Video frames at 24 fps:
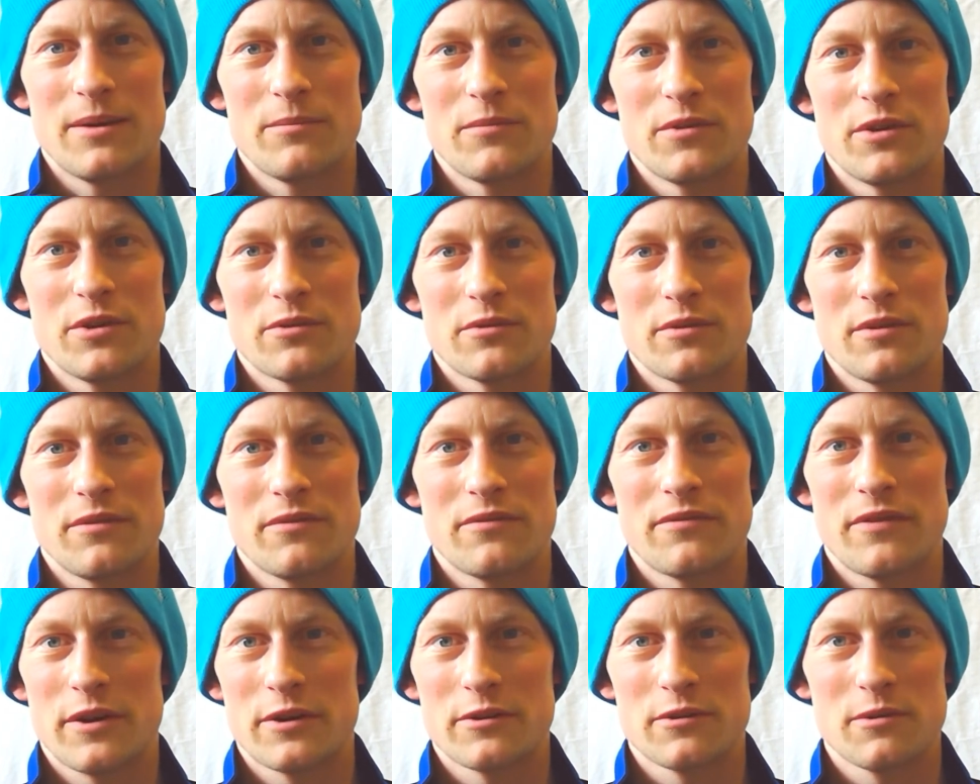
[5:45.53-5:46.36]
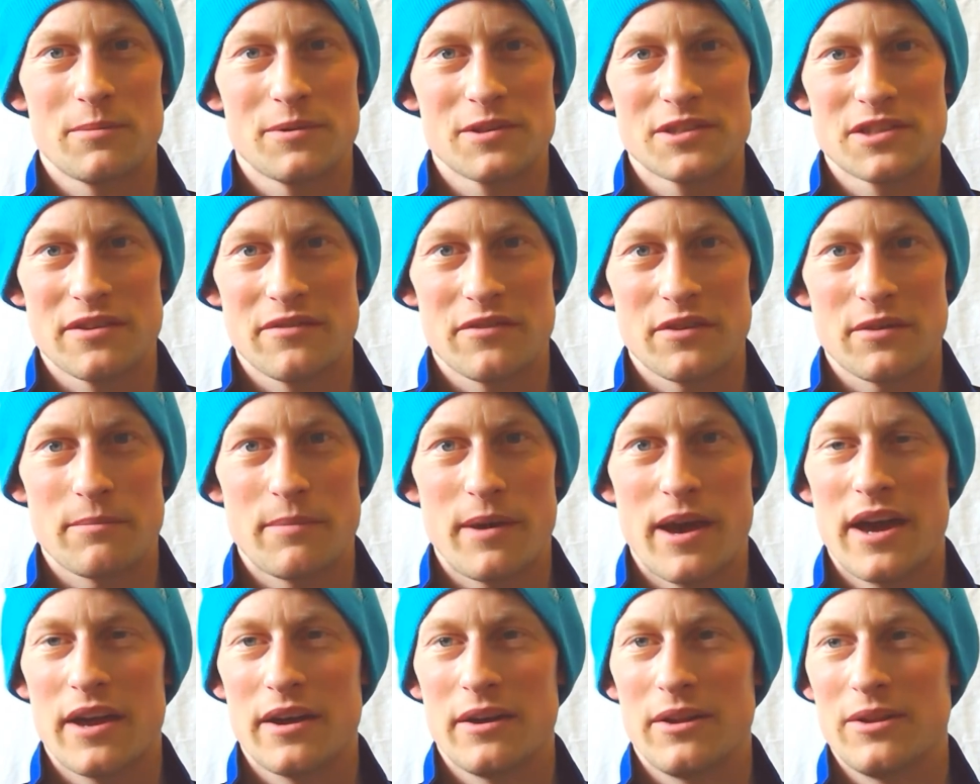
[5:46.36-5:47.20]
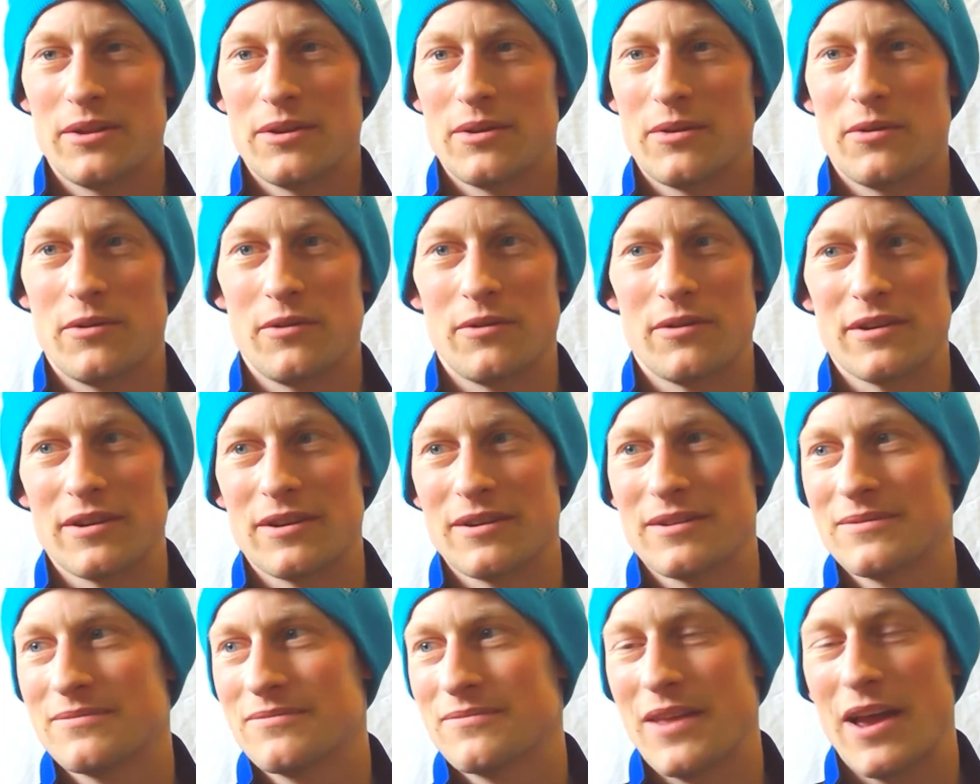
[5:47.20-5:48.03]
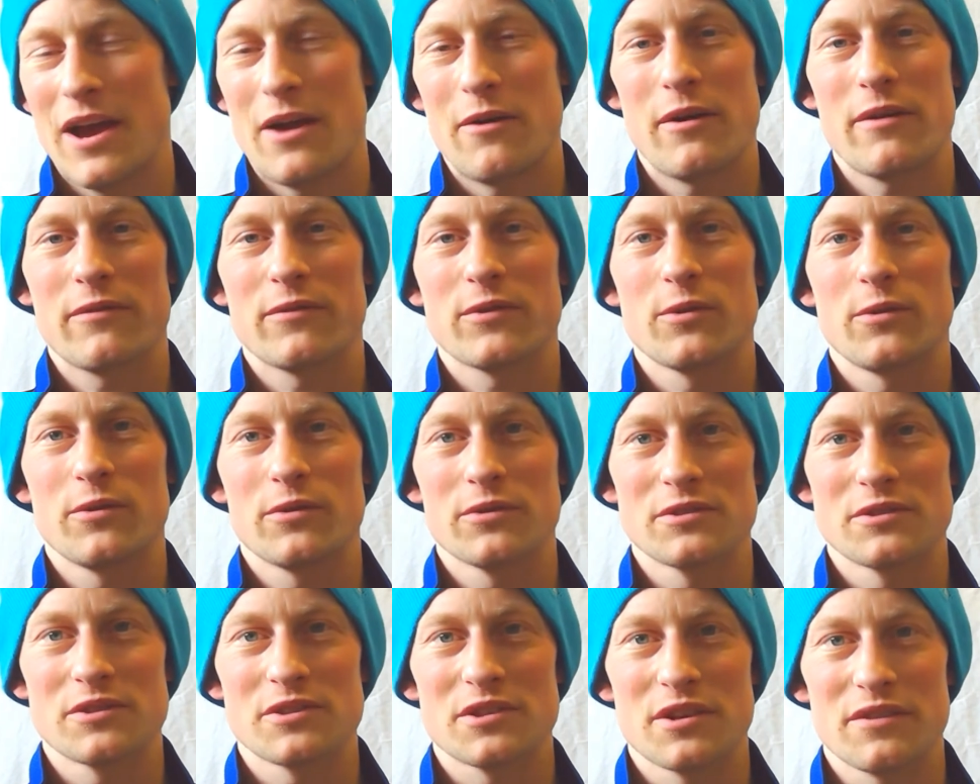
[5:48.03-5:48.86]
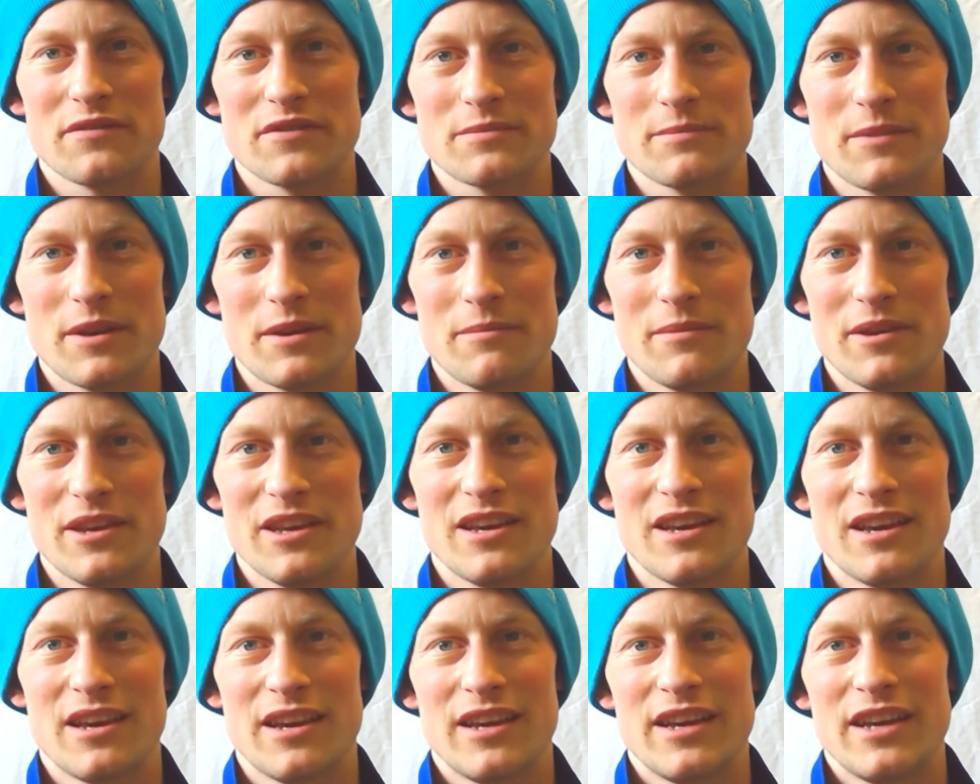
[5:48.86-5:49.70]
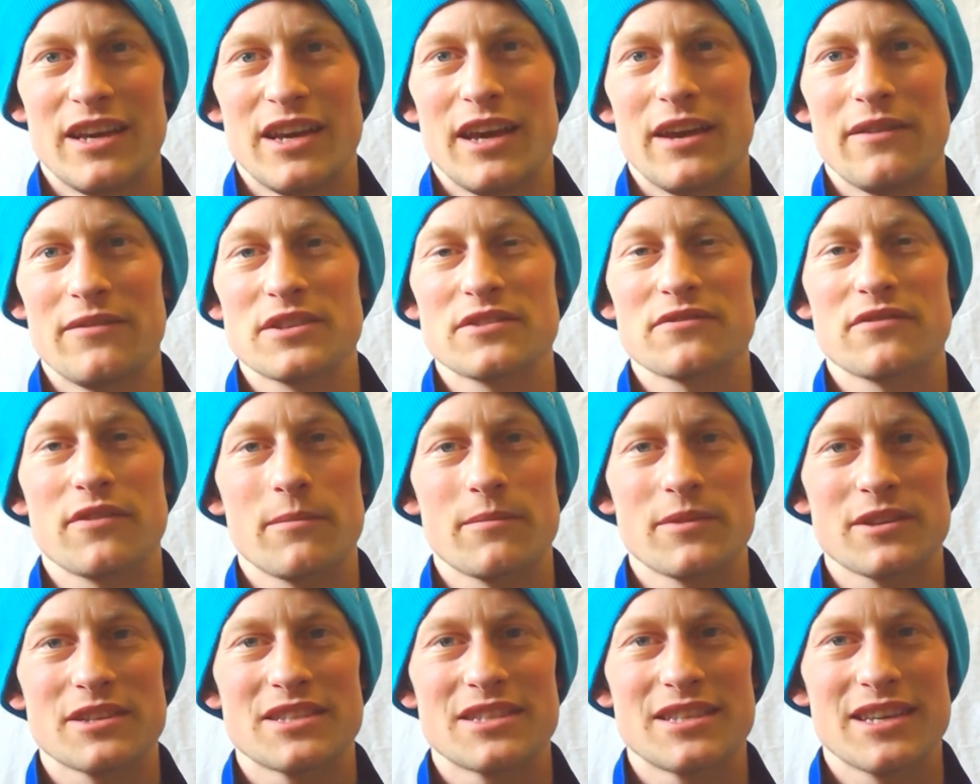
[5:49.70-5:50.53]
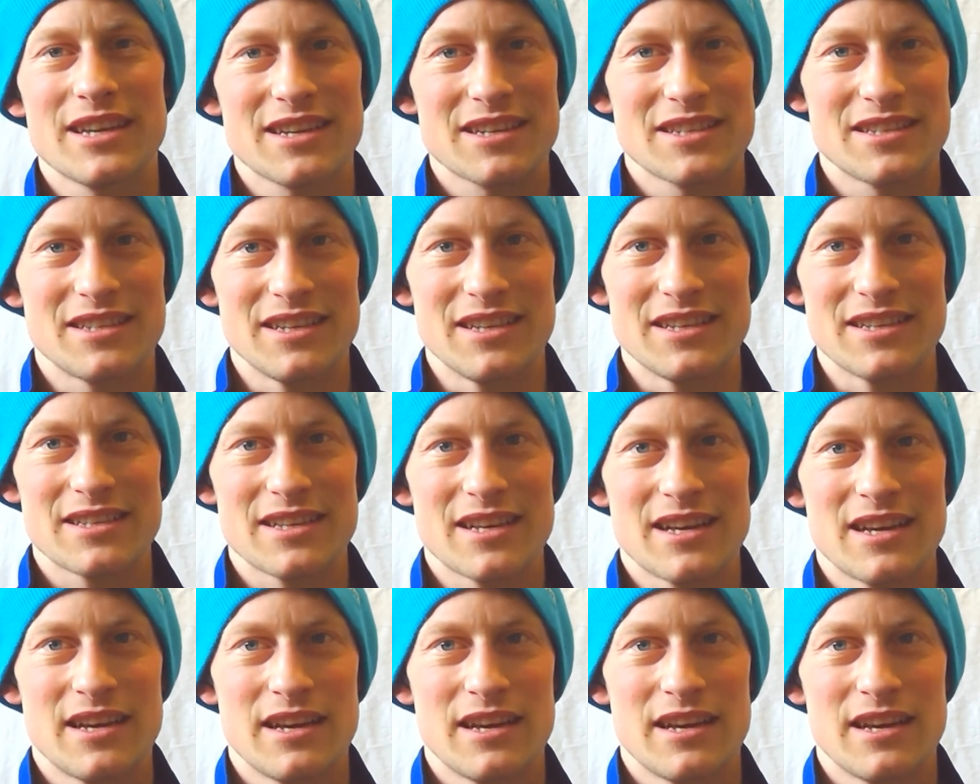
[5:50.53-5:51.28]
your old Federal Pacific panel, or however old your service may be, if it's from the 60s,